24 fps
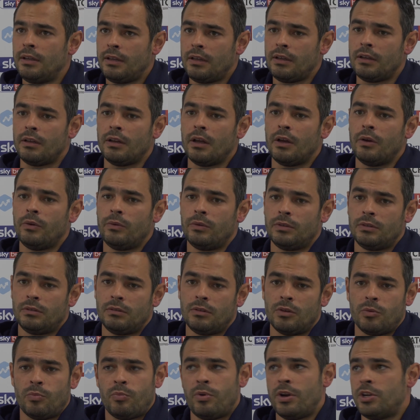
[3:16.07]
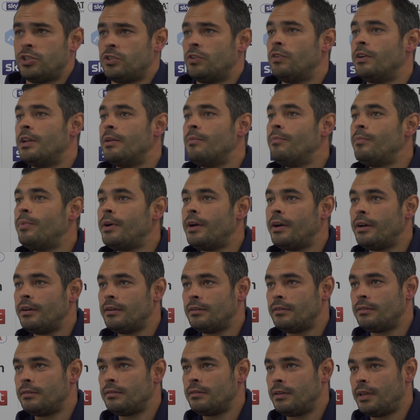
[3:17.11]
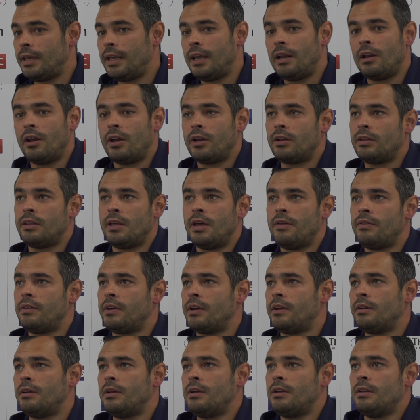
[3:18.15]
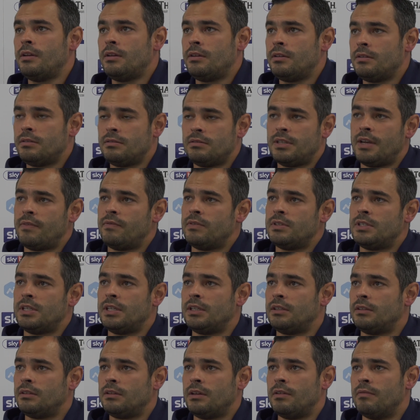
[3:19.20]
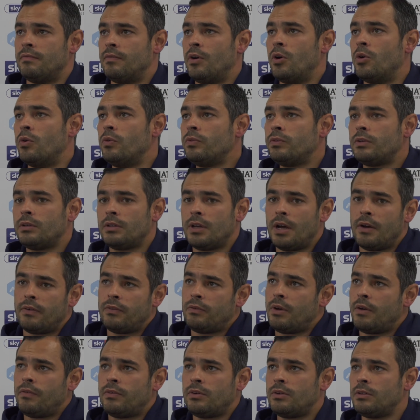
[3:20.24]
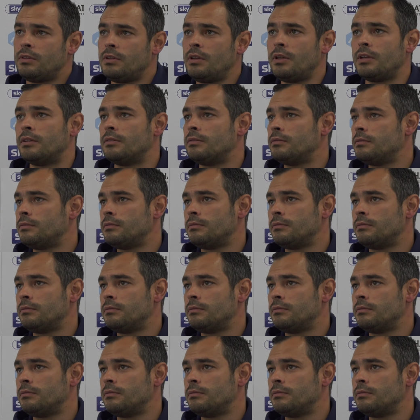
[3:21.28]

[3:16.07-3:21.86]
you know, no pressure on him, but he, like the other 17 involved, have to have a good night.